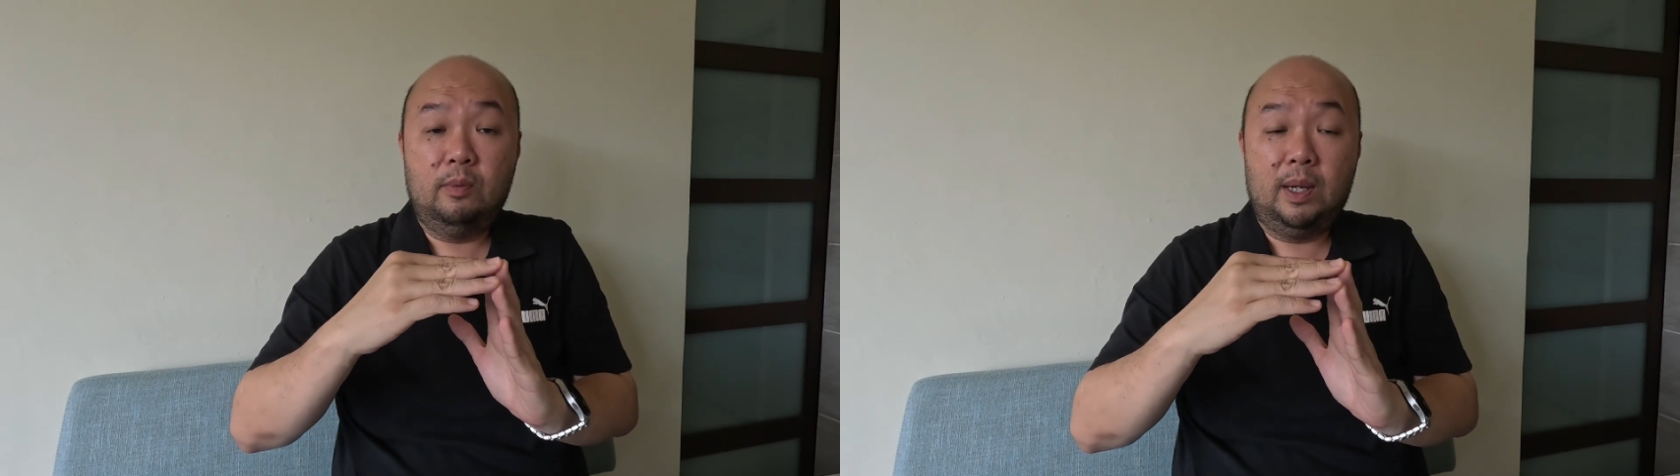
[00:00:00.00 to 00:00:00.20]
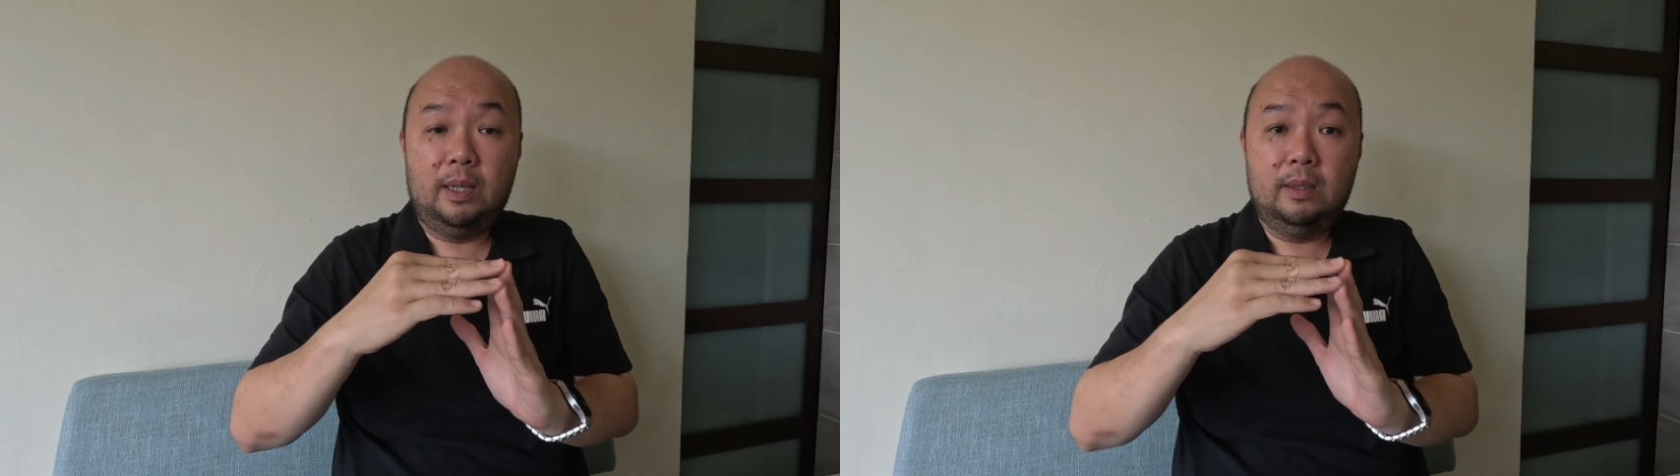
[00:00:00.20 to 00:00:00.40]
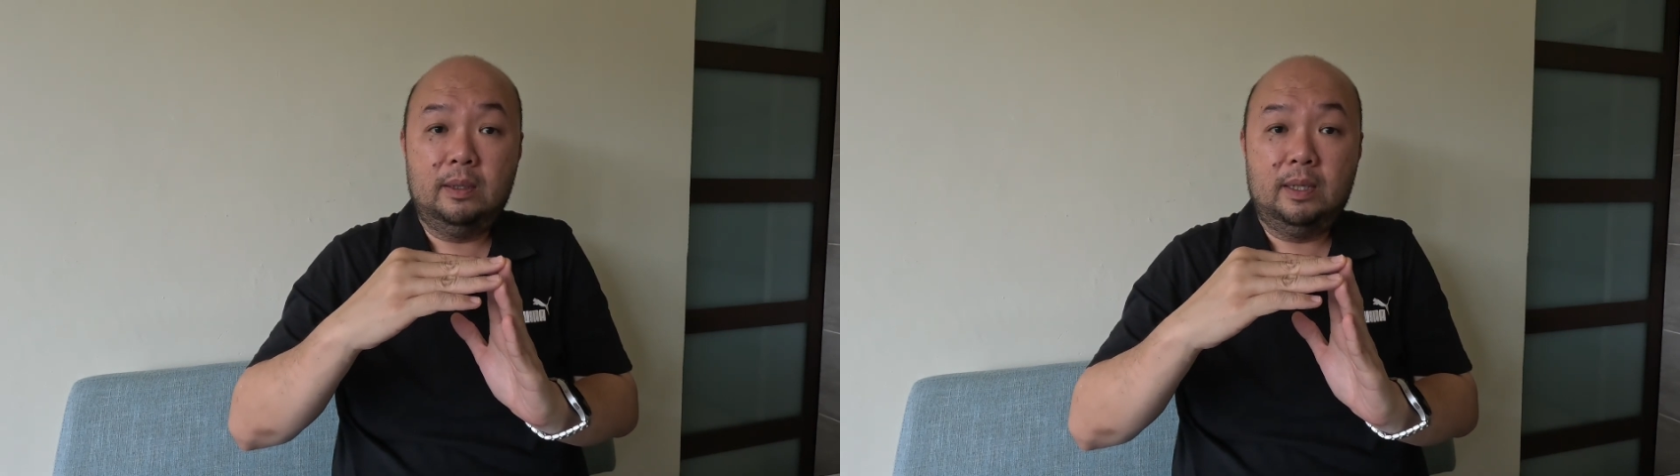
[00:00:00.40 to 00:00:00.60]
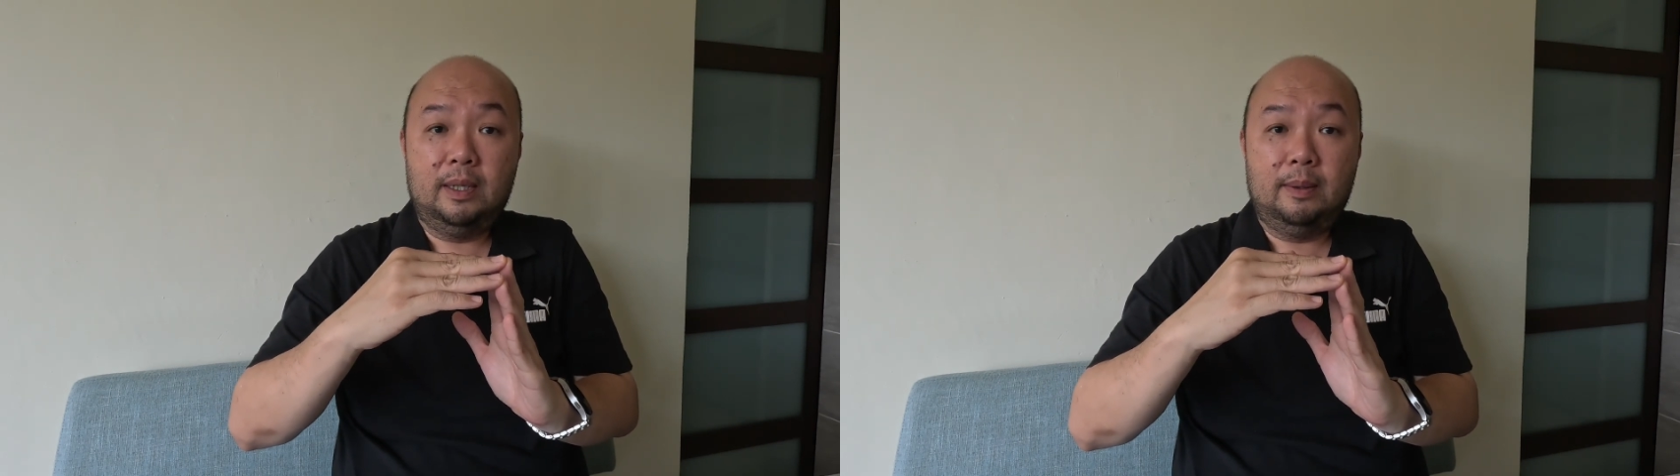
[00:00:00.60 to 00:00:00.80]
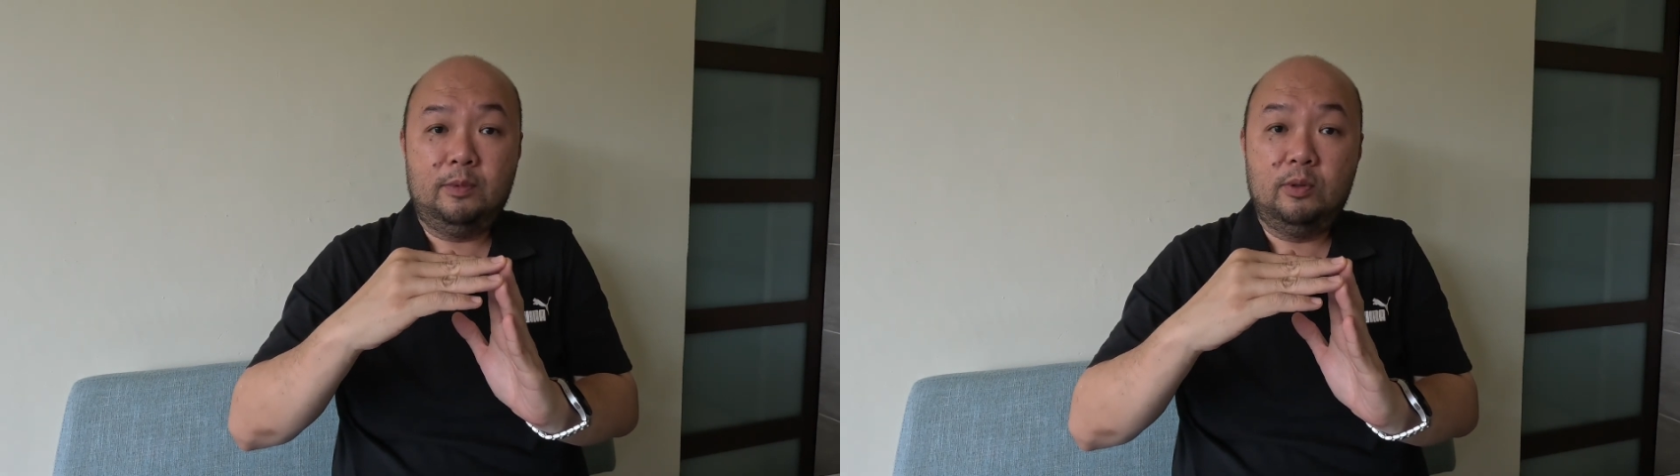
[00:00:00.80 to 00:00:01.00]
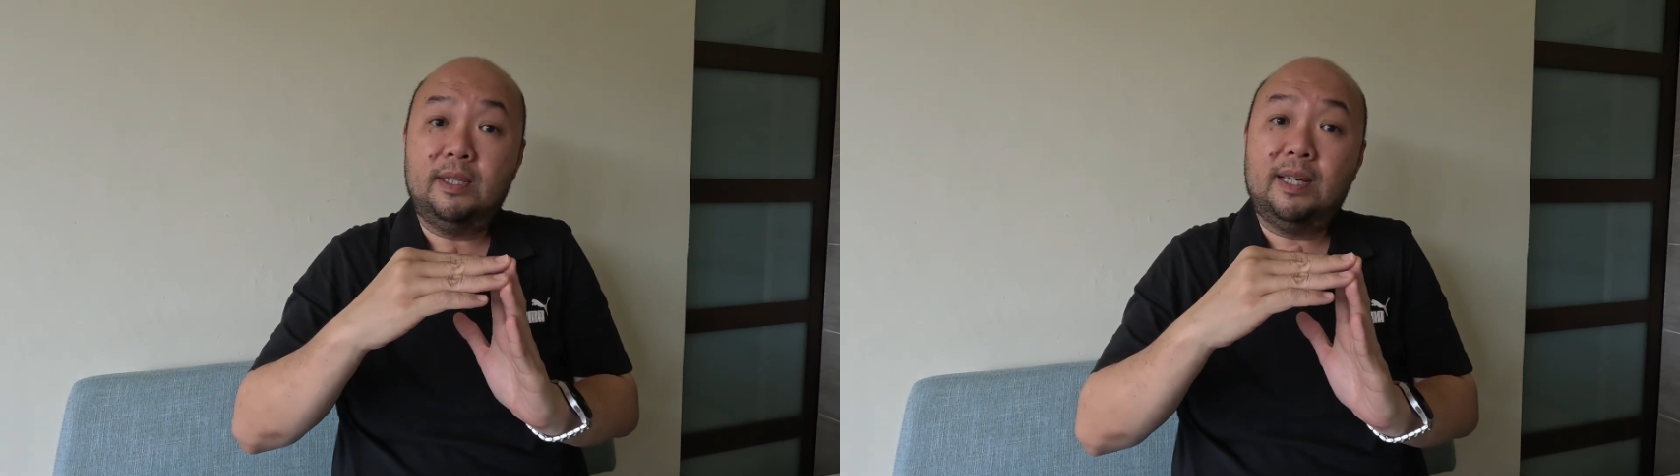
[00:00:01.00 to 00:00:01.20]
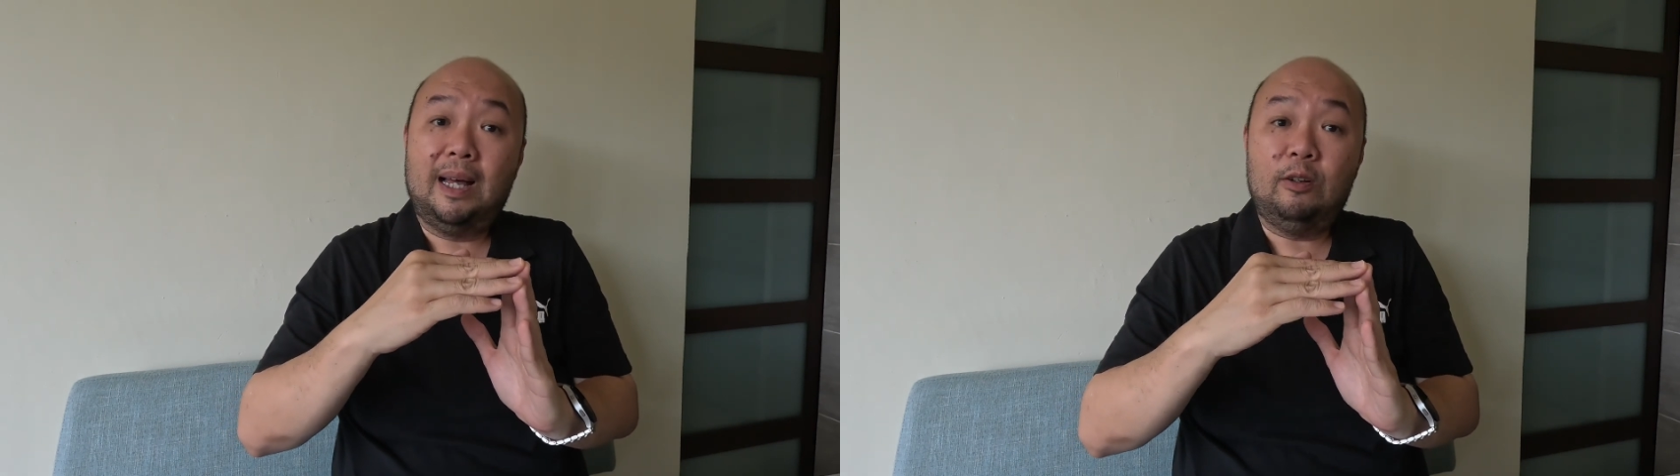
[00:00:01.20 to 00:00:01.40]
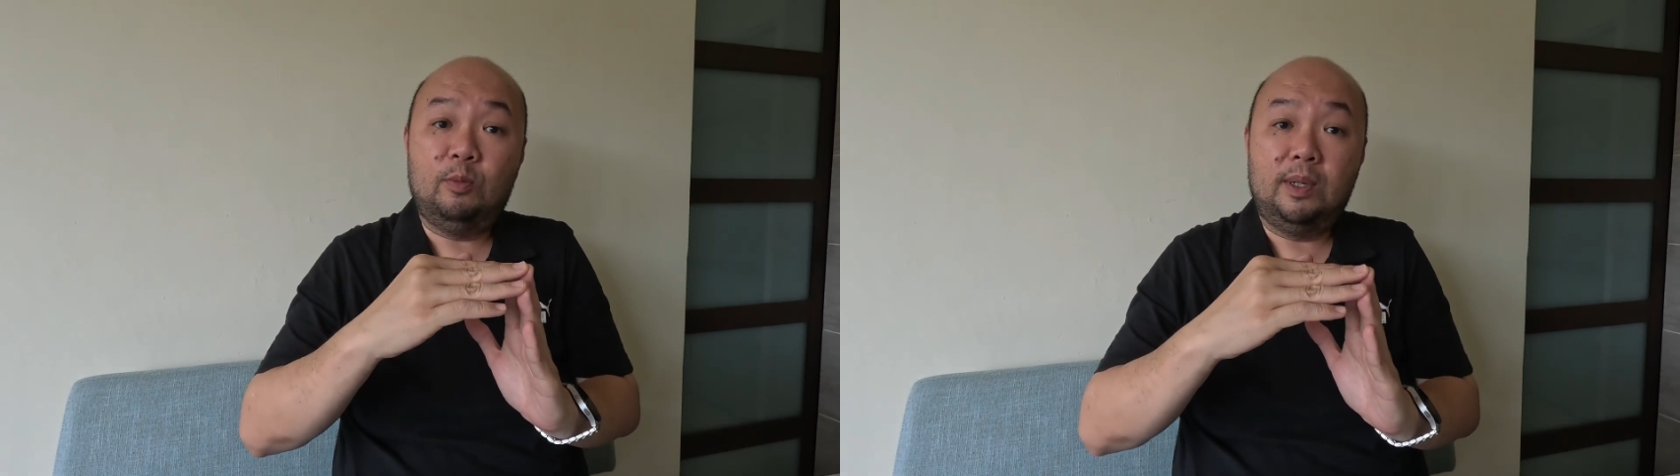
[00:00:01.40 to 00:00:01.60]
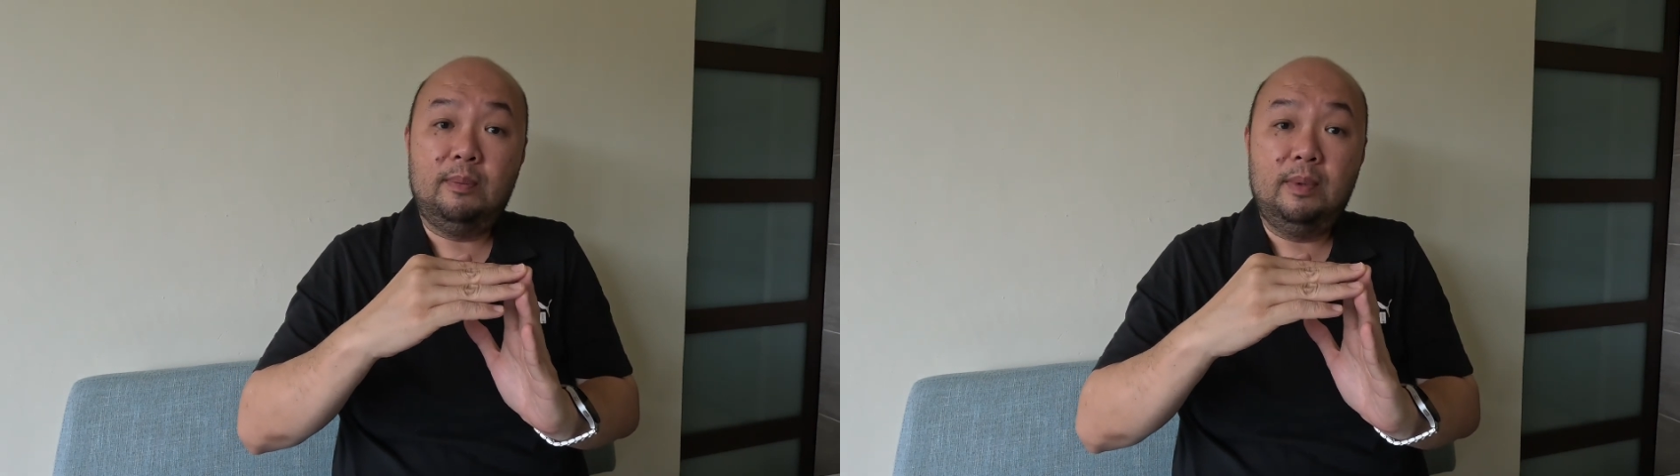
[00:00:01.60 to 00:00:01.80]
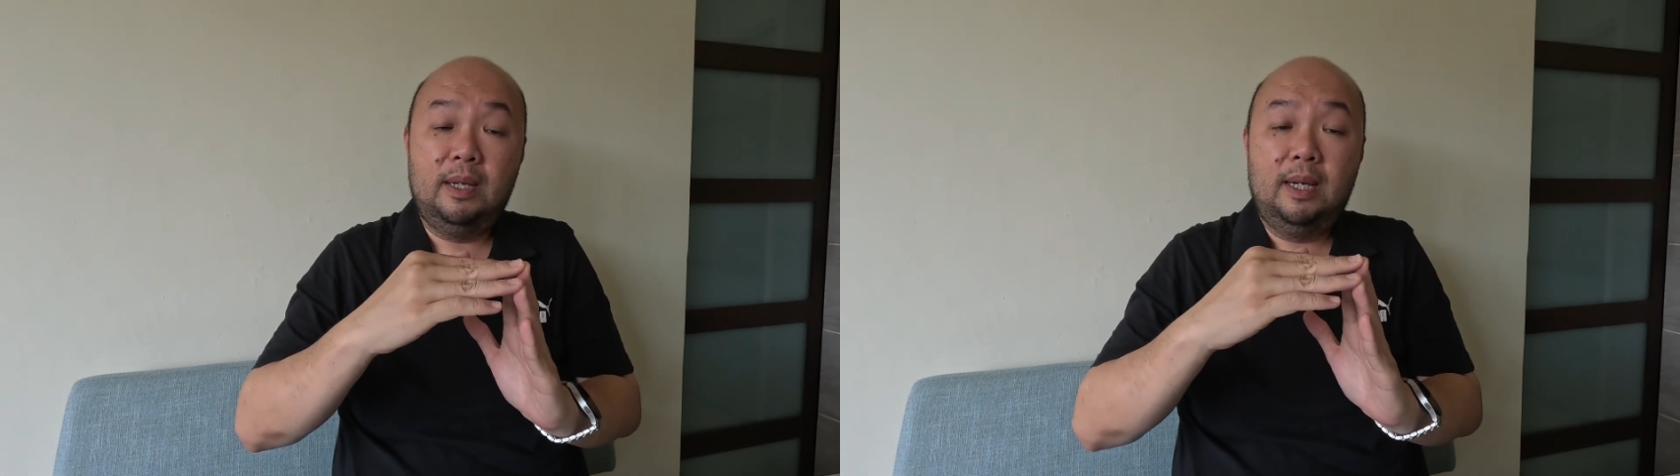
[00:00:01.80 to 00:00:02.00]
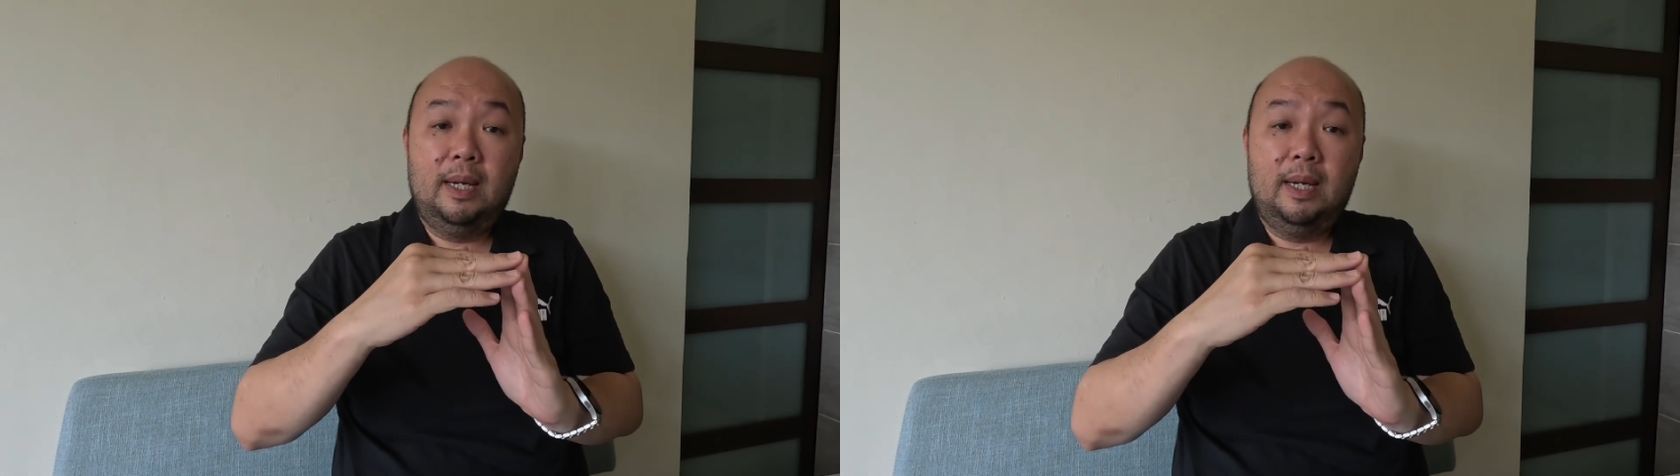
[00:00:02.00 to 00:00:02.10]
with using aluminum,